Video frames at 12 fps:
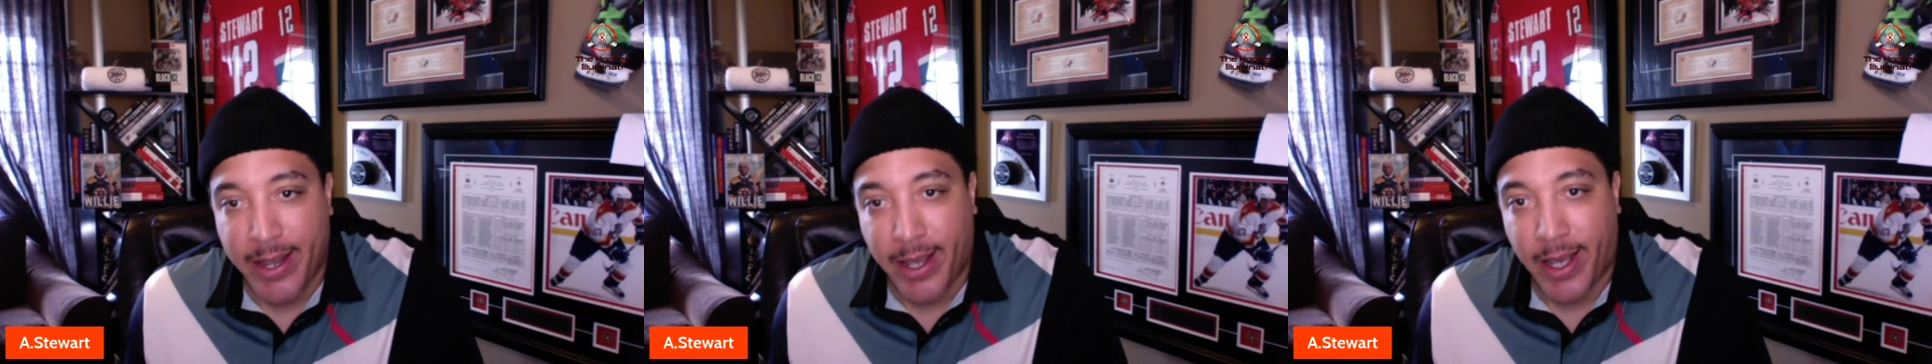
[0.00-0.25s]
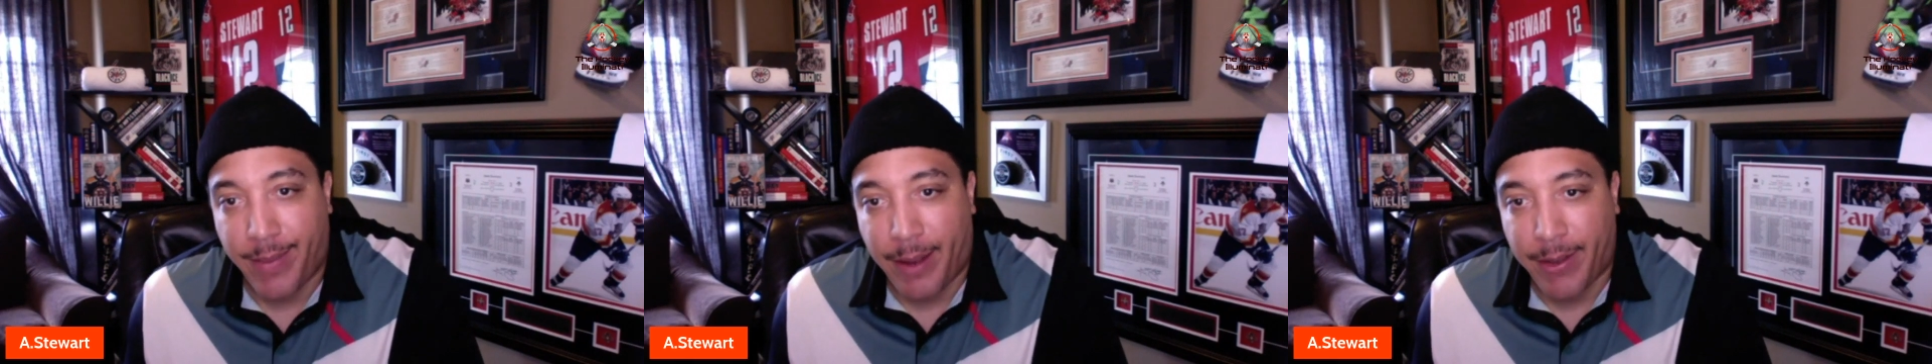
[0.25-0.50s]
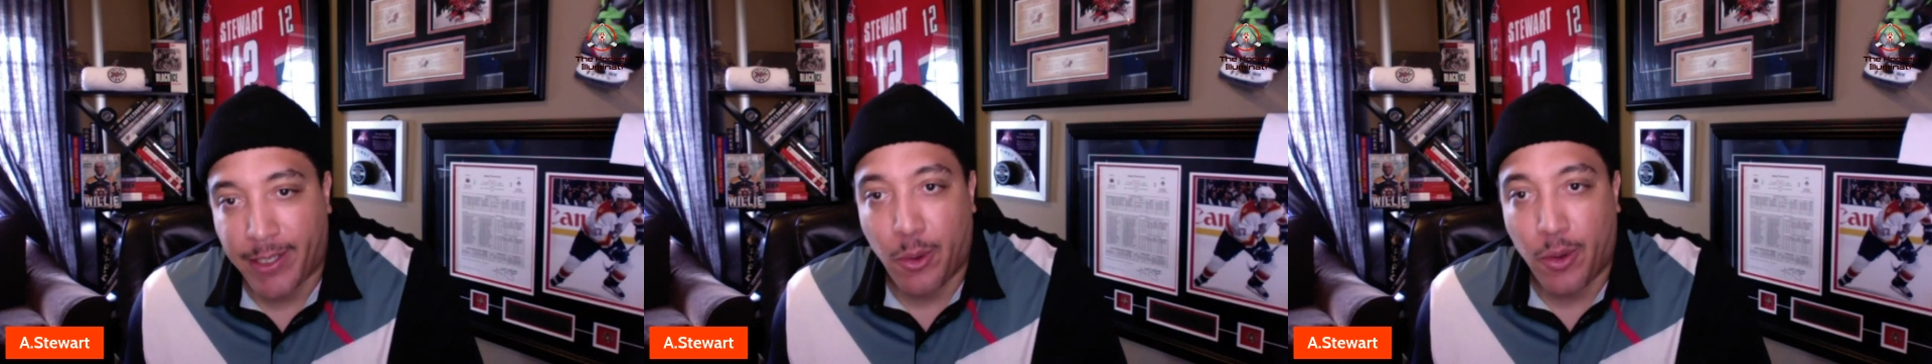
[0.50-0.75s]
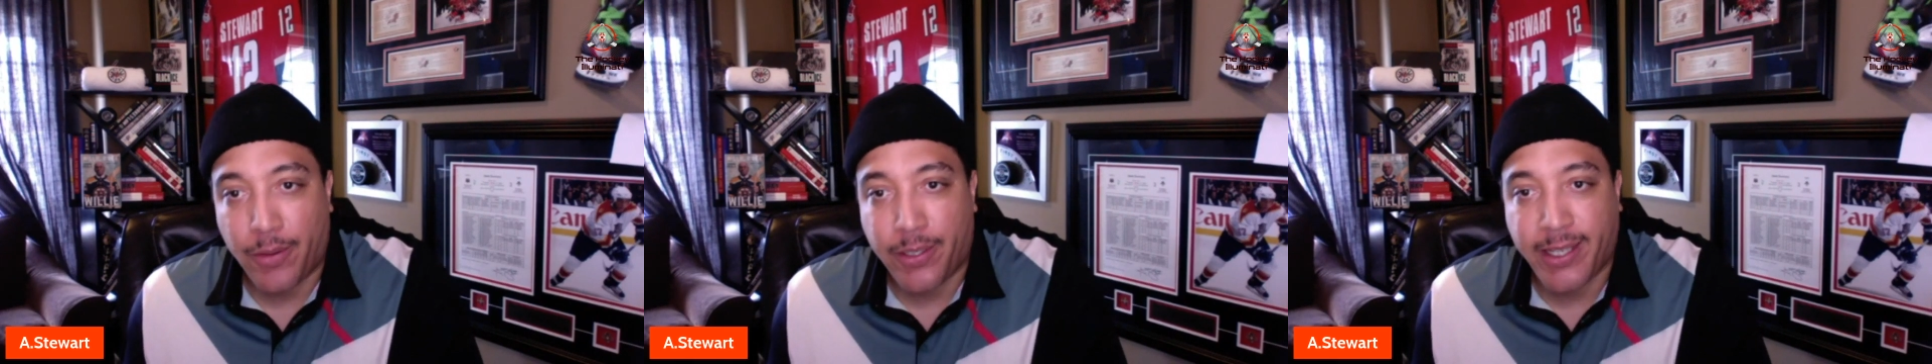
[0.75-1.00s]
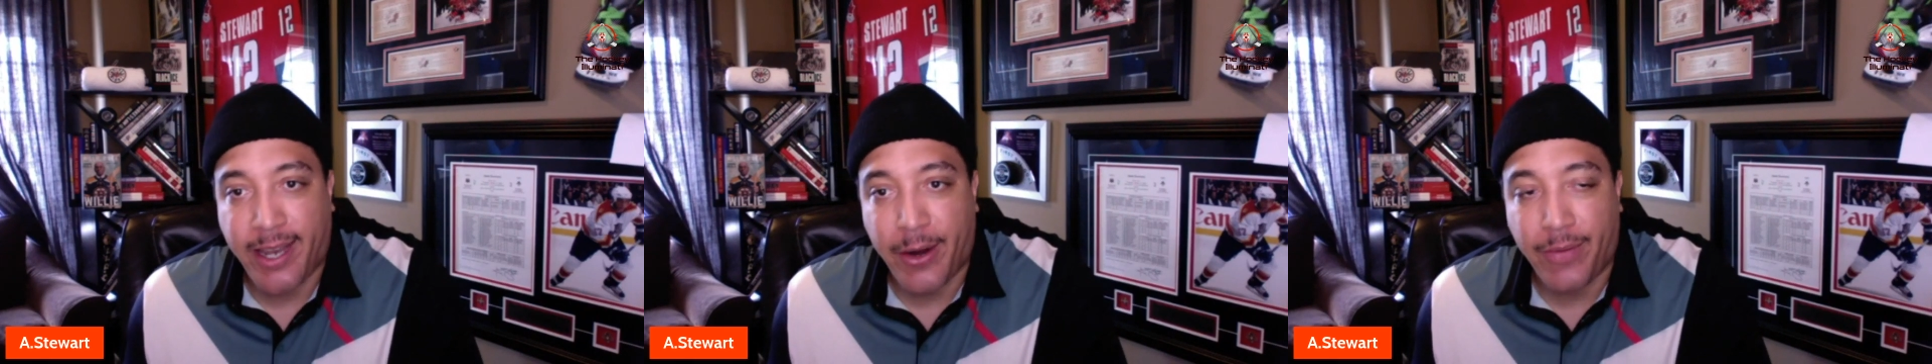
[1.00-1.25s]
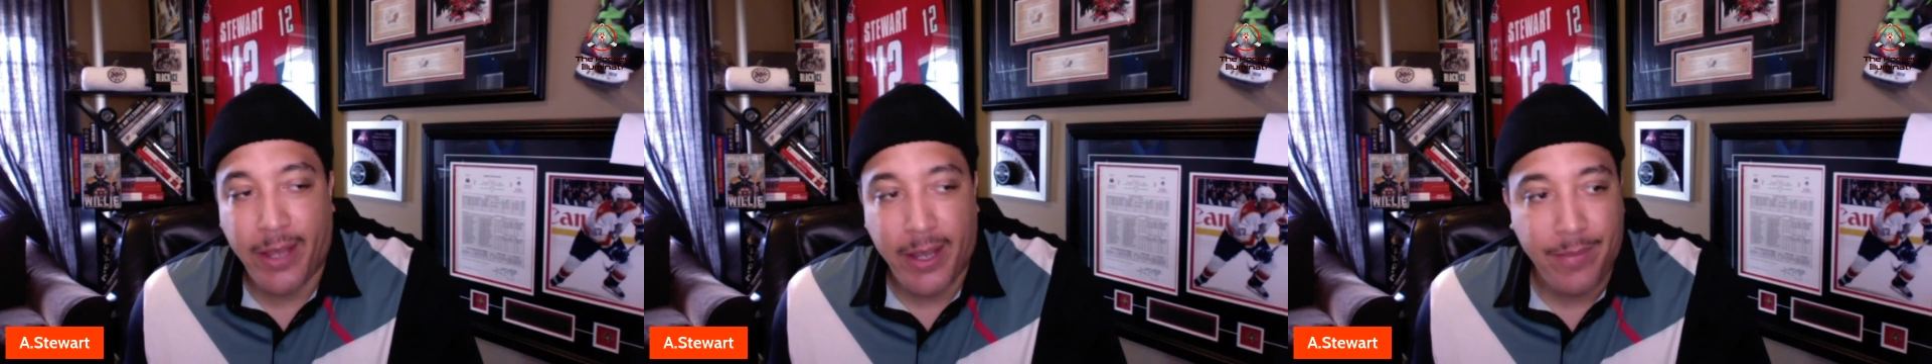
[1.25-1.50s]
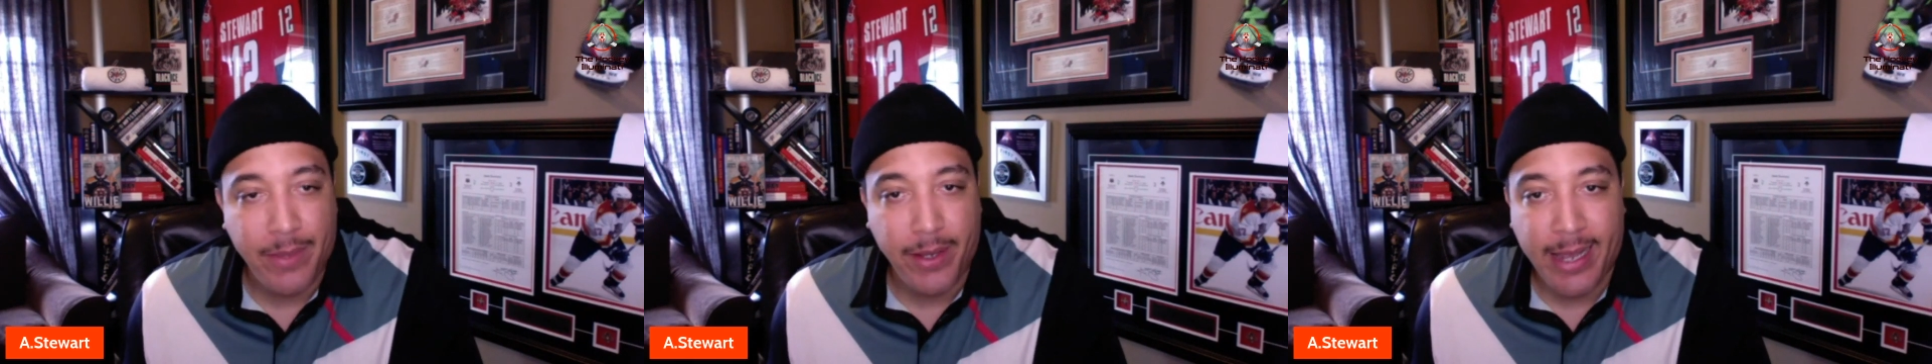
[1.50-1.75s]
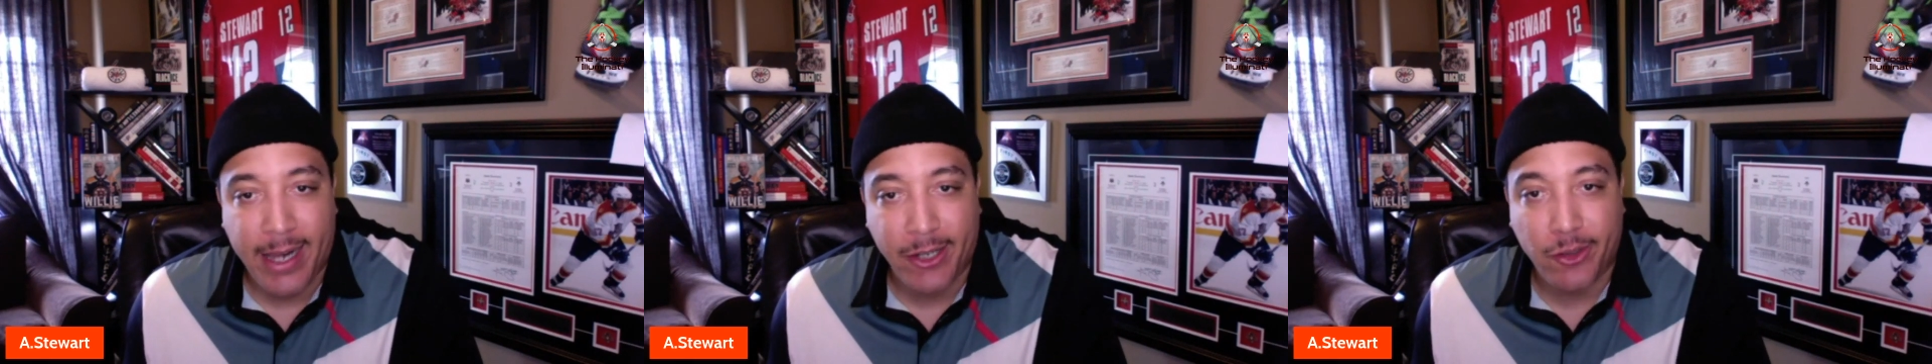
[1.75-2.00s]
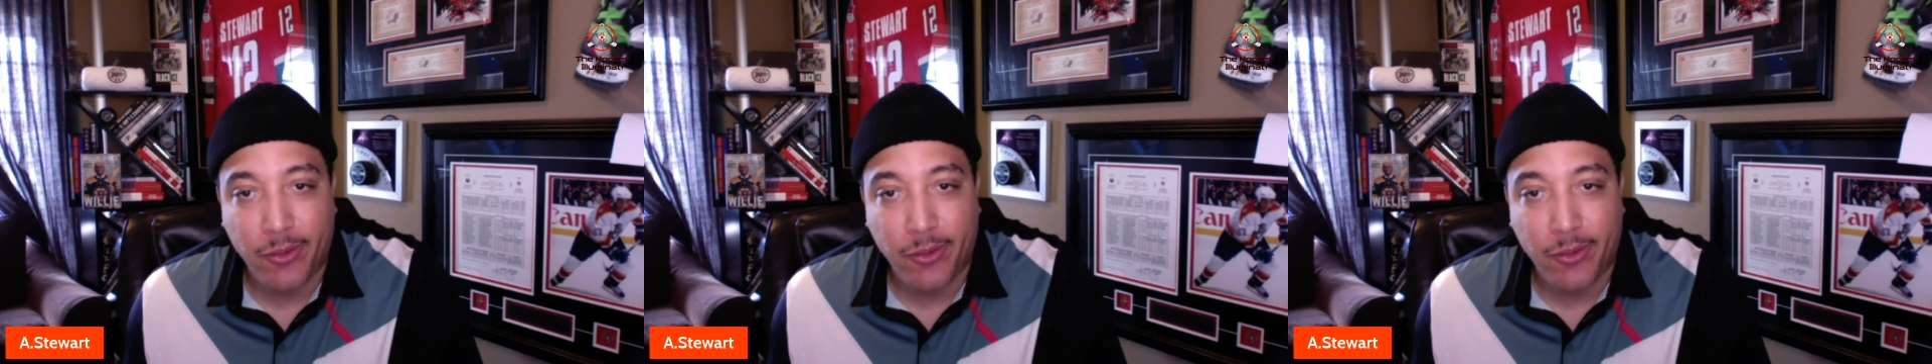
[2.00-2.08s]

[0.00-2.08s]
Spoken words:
I was more scared of him than the actual